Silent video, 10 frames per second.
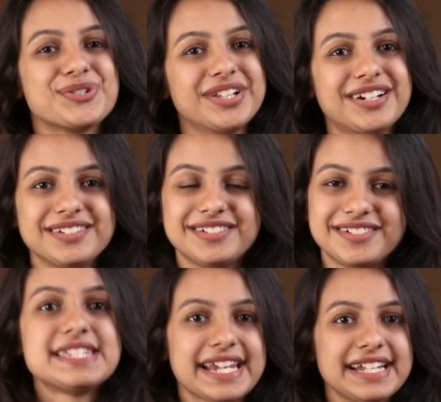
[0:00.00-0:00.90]
to learn.
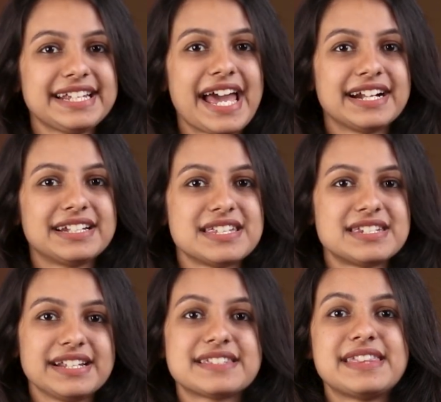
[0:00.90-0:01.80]
Second
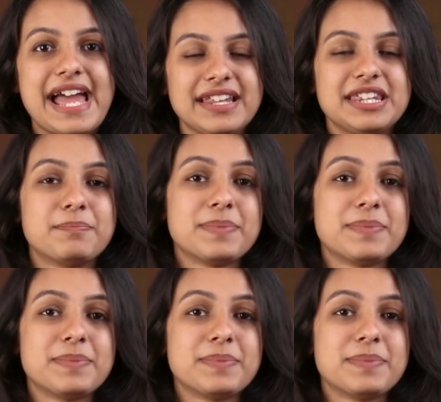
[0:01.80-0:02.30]
characteristics that they